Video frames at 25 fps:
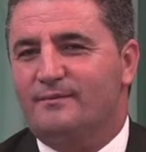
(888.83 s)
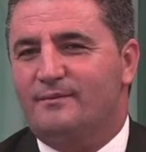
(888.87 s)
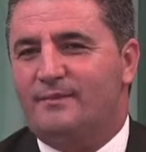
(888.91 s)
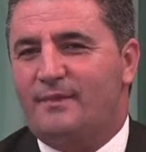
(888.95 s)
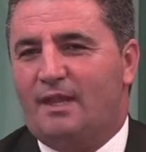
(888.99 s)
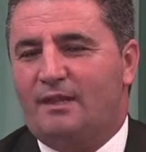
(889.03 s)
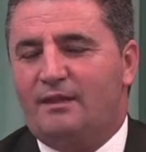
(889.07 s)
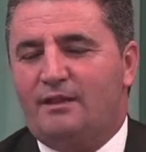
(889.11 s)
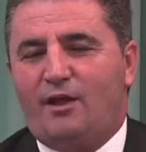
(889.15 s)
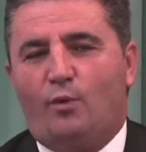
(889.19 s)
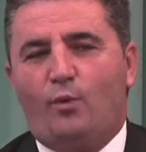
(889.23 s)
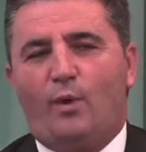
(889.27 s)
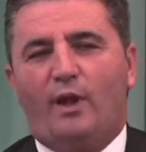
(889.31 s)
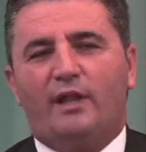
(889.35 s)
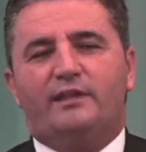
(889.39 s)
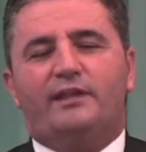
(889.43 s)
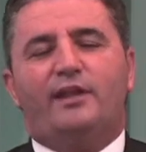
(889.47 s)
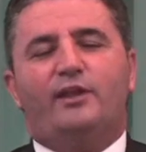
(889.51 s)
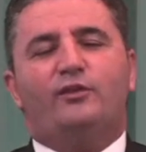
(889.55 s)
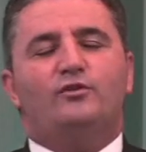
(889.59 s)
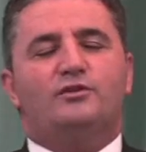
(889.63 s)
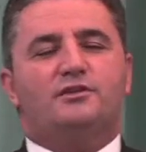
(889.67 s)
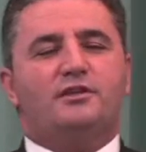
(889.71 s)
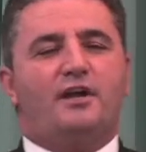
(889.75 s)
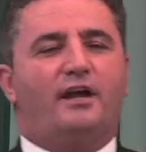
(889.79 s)
Now, what can
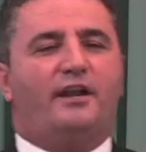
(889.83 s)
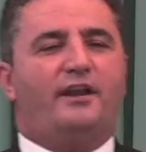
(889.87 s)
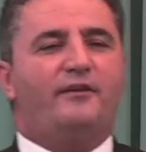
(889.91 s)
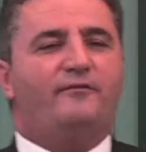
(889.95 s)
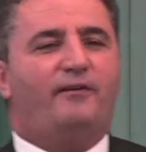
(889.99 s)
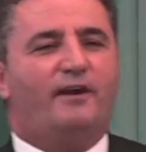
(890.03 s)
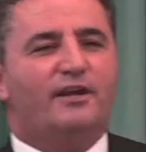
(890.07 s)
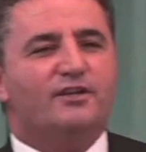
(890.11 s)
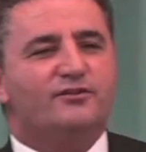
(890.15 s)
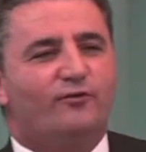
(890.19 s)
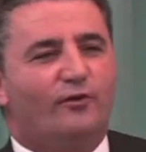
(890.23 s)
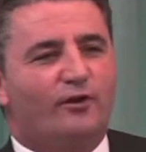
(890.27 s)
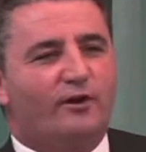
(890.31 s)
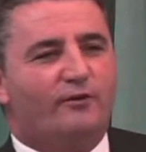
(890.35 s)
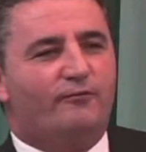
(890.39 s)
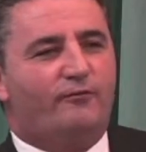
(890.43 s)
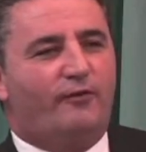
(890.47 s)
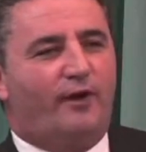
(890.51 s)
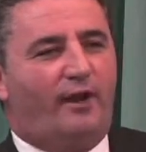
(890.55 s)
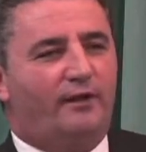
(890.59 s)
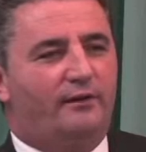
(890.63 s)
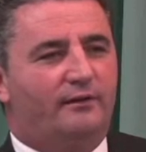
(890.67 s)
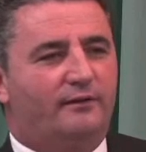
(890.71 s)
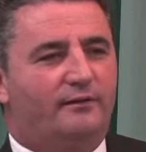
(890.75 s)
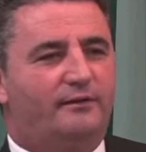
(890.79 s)
you sacrifice for a
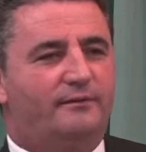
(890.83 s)
friend?